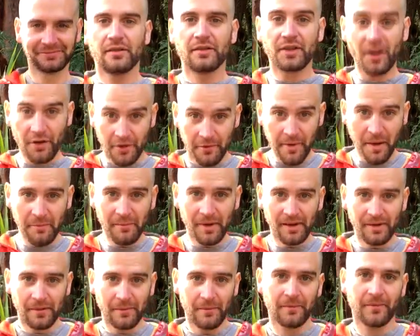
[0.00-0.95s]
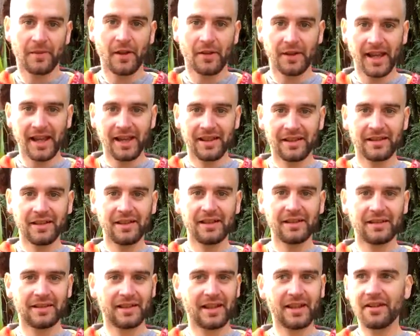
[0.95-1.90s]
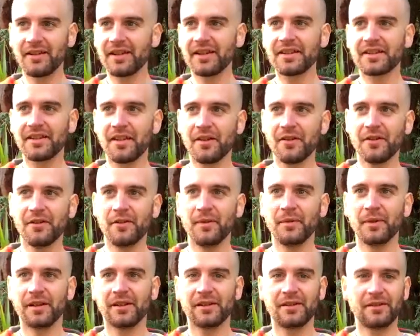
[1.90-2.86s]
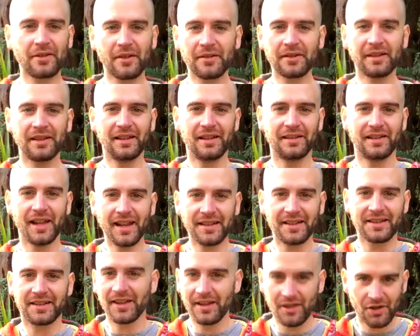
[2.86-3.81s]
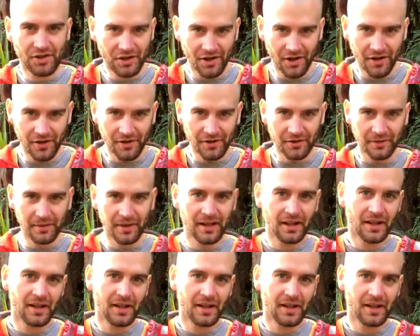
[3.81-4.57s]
So remember, okay, you're not there to see a show.